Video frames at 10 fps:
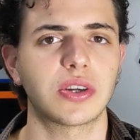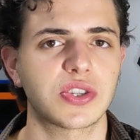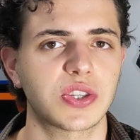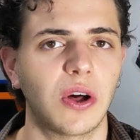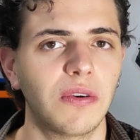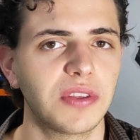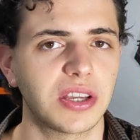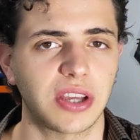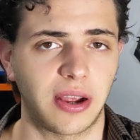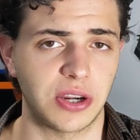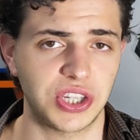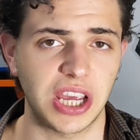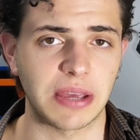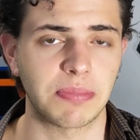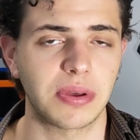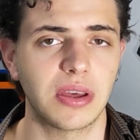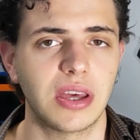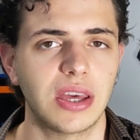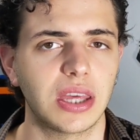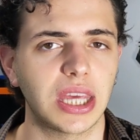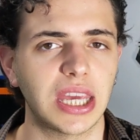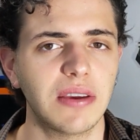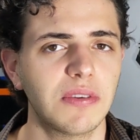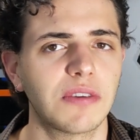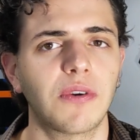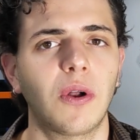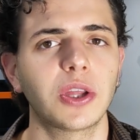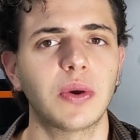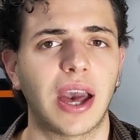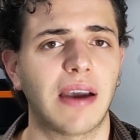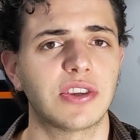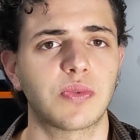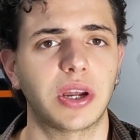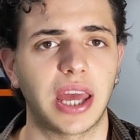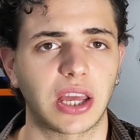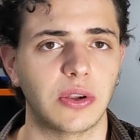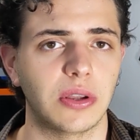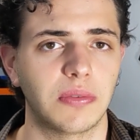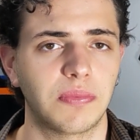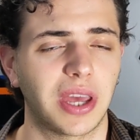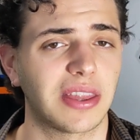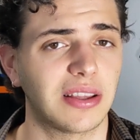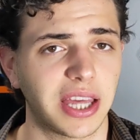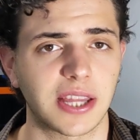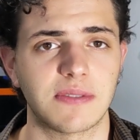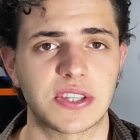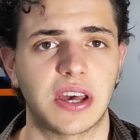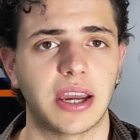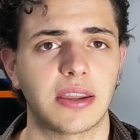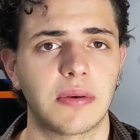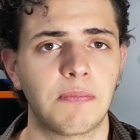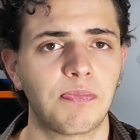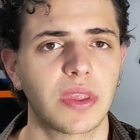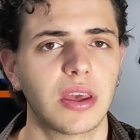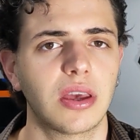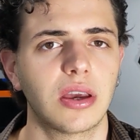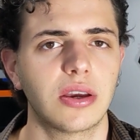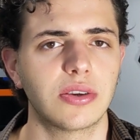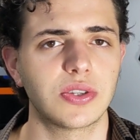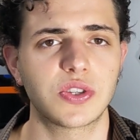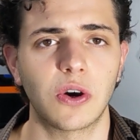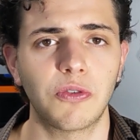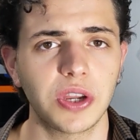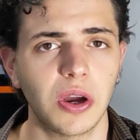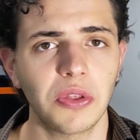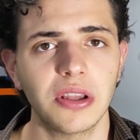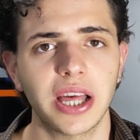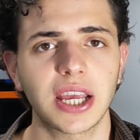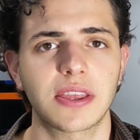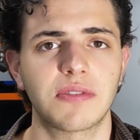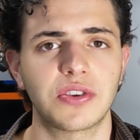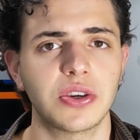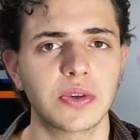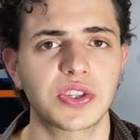can solve the entire shape, even if all you have is one angle and the length of a side. So if we know the length of the two